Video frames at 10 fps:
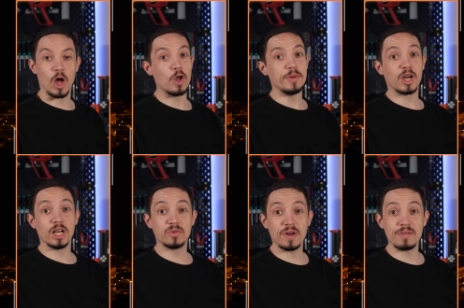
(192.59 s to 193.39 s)
I hope you
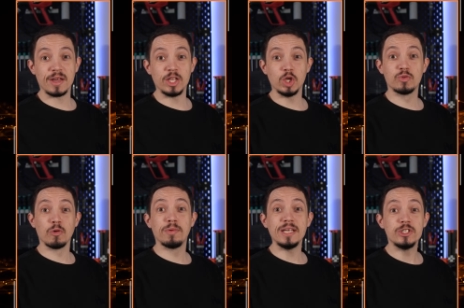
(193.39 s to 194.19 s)
guys found that
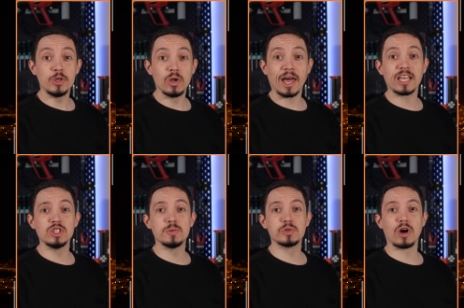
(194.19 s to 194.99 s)
useful. Please do like
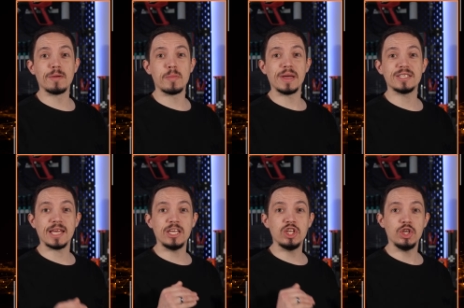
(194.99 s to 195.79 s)
and subscribe. It makes
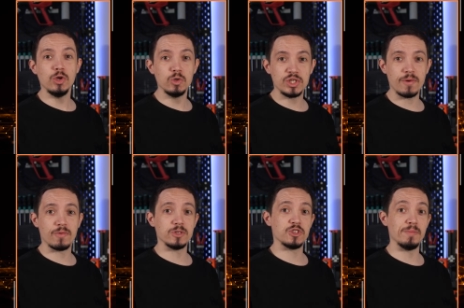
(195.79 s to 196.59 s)
a huge
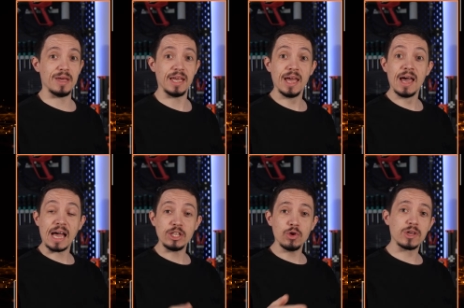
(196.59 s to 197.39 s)
difference to me,
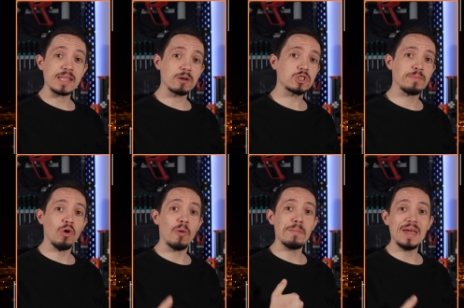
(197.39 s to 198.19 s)
and you can now
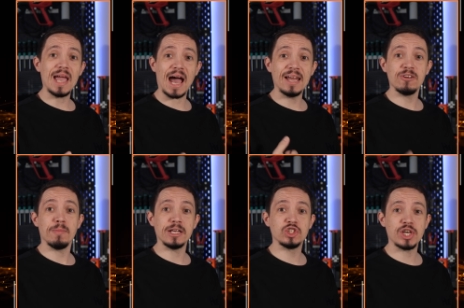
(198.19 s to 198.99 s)
support me and
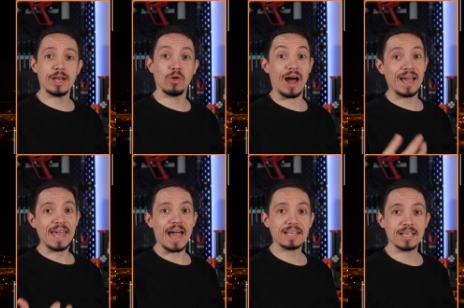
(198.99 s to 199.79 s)
my channel and
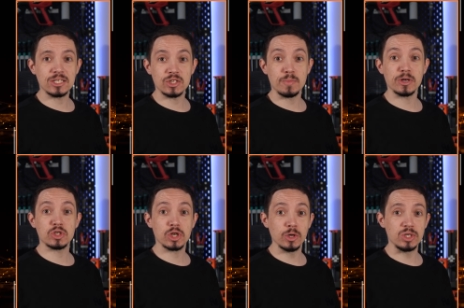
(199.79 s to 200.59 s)
get access to some
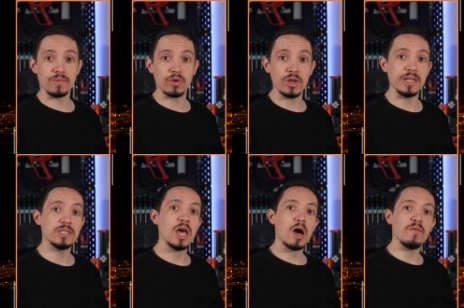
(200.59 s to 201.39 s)
exclusive
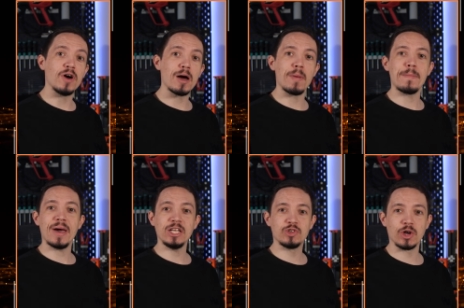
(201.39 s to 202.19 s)
goodies via my
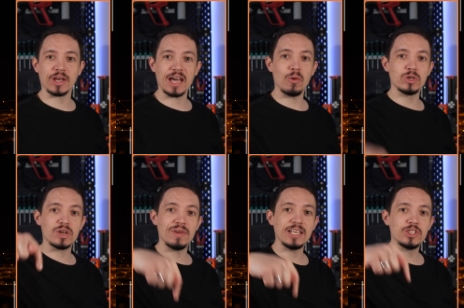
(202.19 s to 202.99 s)
Patreon account, which
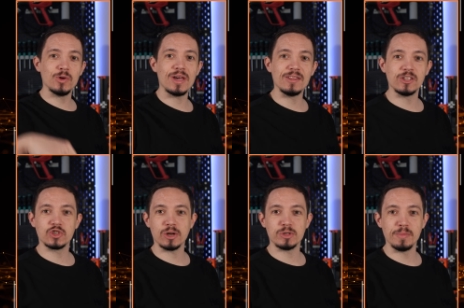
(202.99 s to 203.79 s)
I've linked to in the
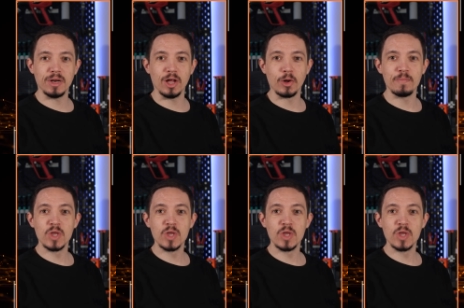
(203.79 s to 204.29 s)
description below.